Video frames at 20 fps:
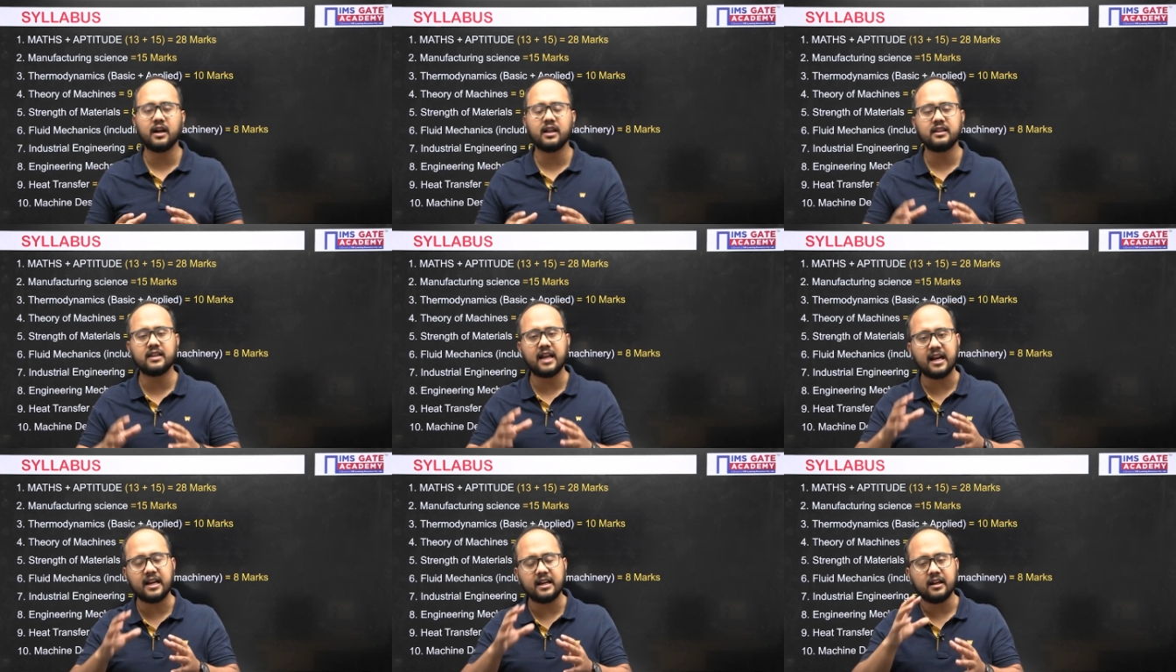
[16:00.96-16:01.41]

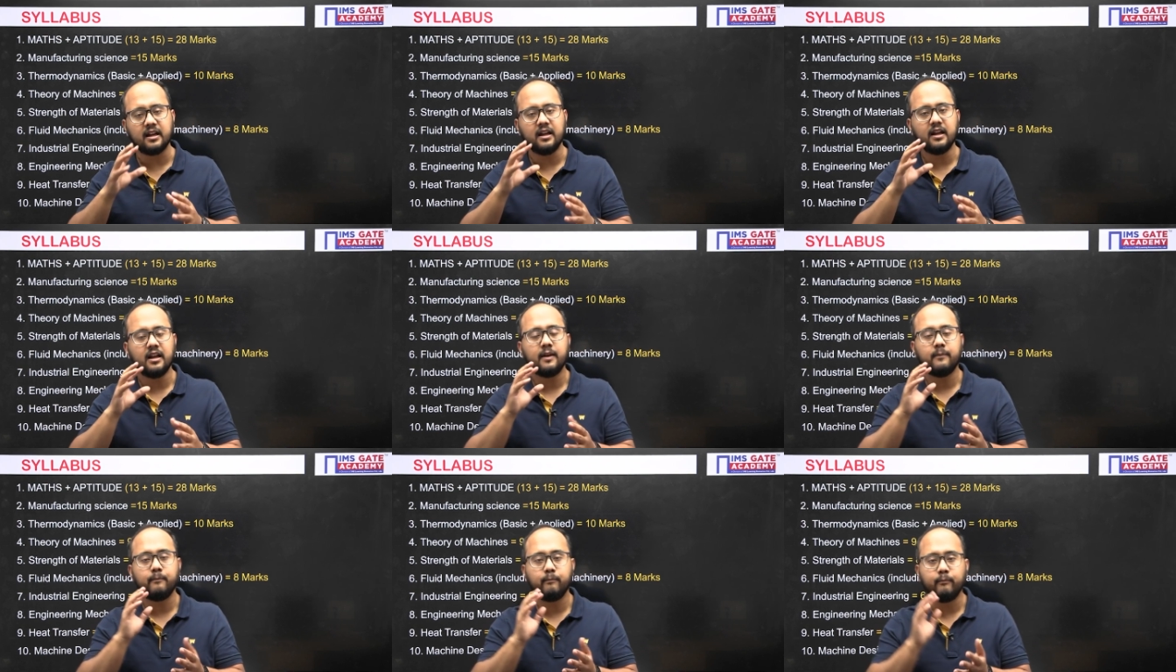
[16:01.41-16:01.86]
then
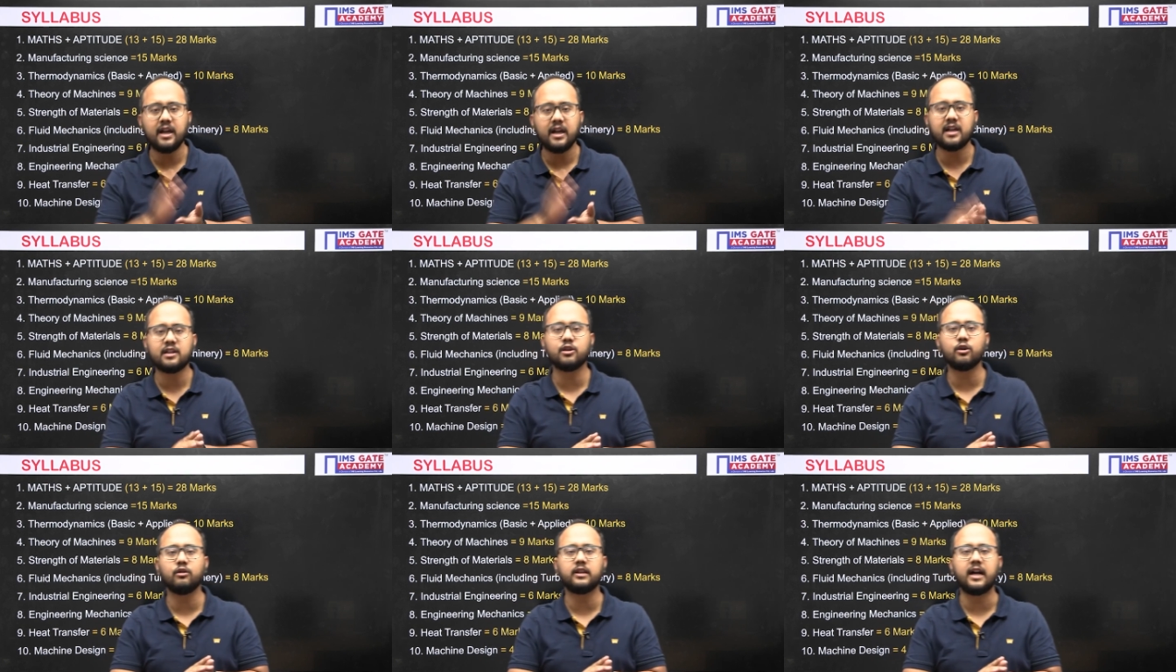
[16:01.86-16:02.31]
make
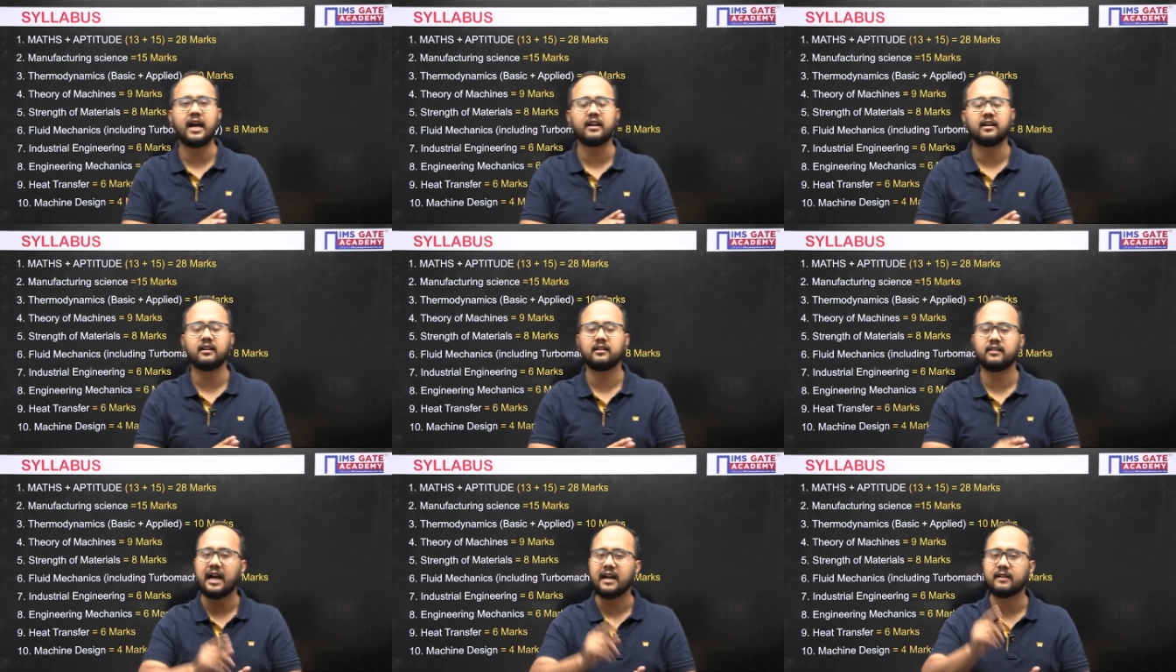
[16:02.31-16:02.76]
sure that
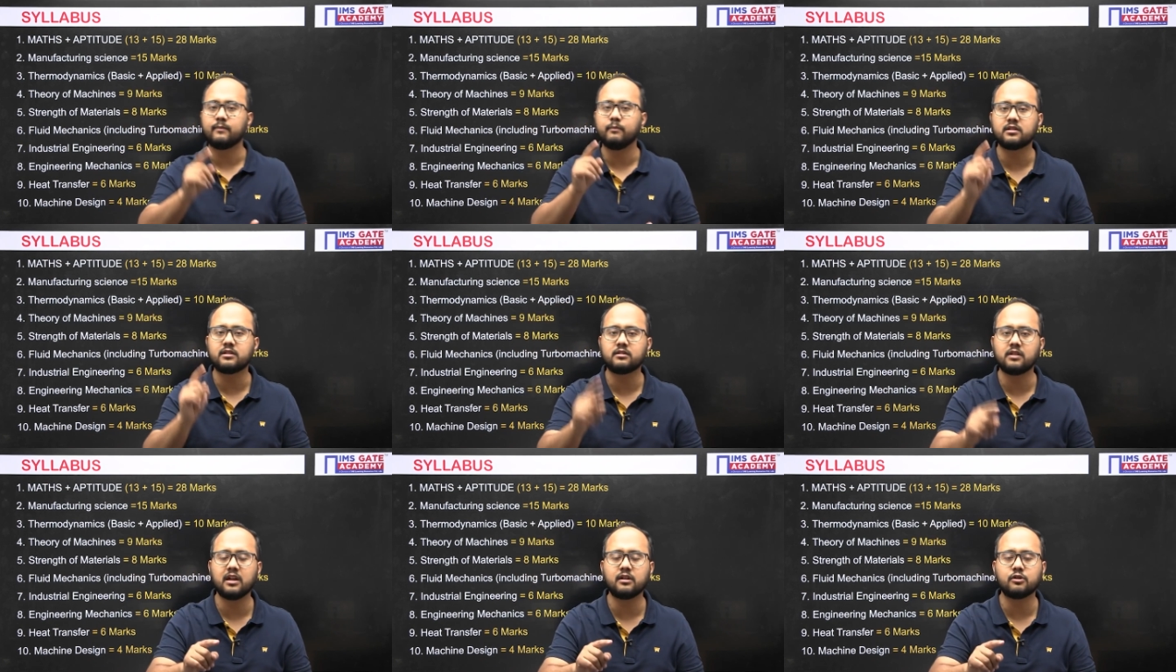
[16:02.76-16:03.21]
that
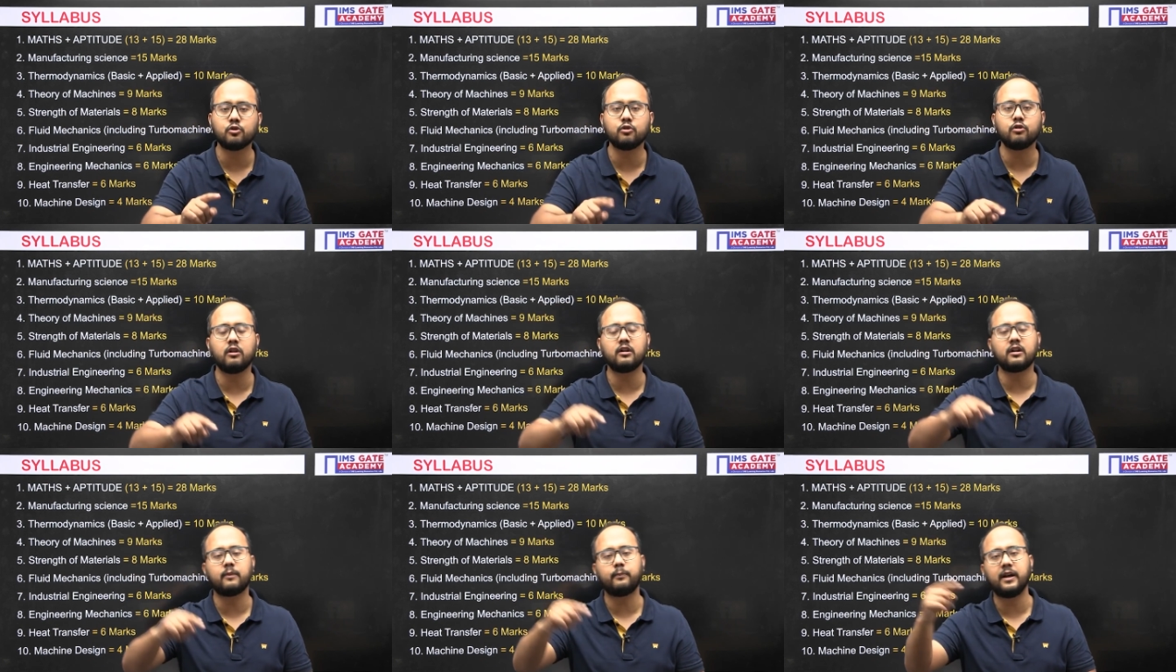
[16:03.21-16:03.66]
mistake should
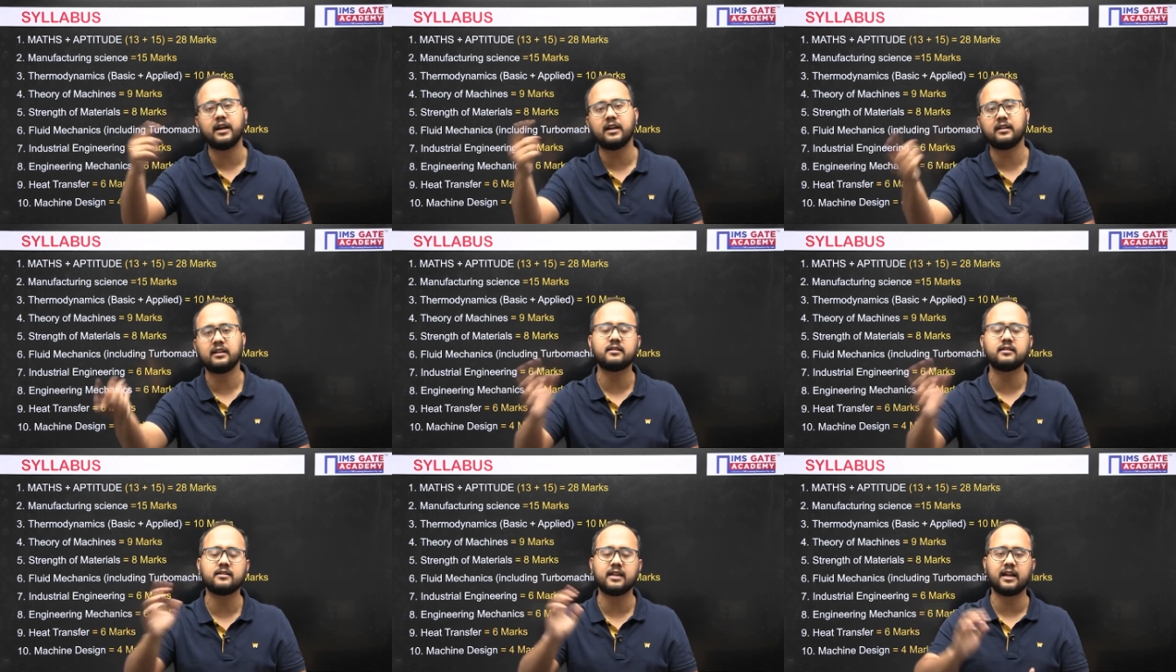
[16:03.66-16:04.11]
not repeat in the
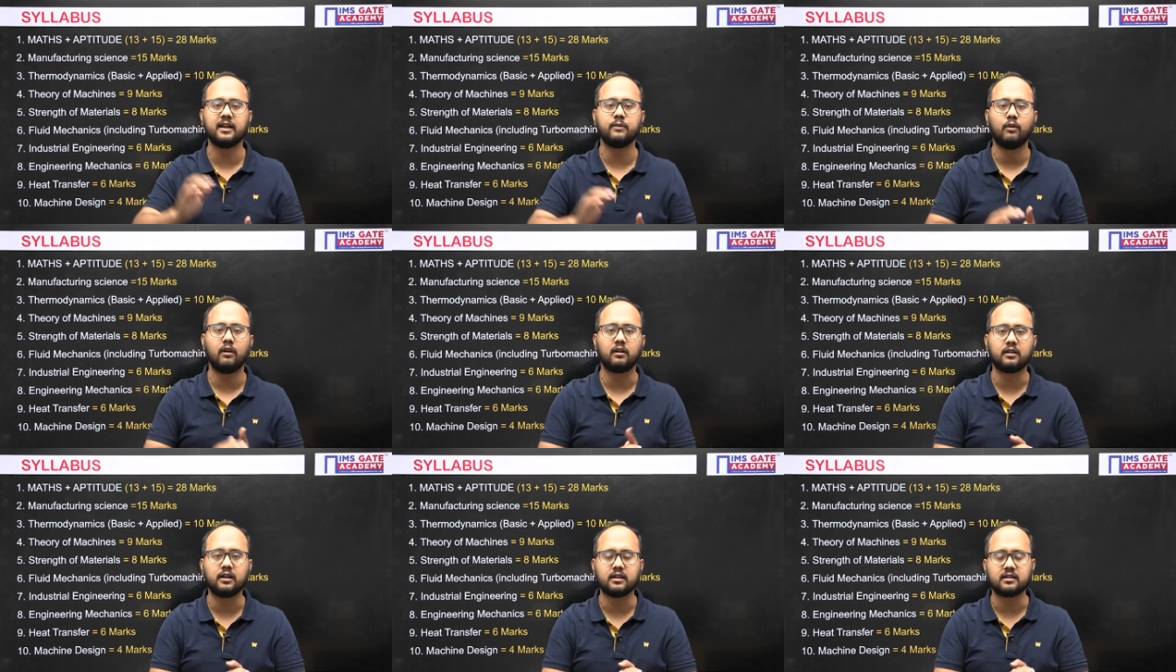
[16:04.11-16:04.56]
second
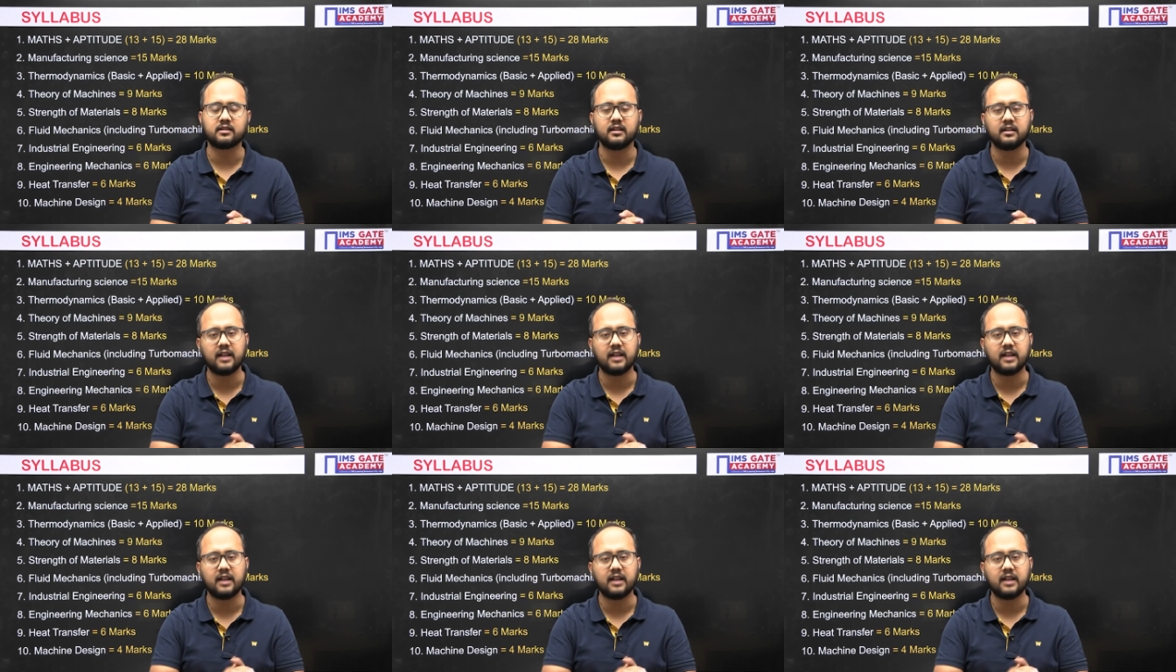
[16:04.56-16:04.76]
mock test.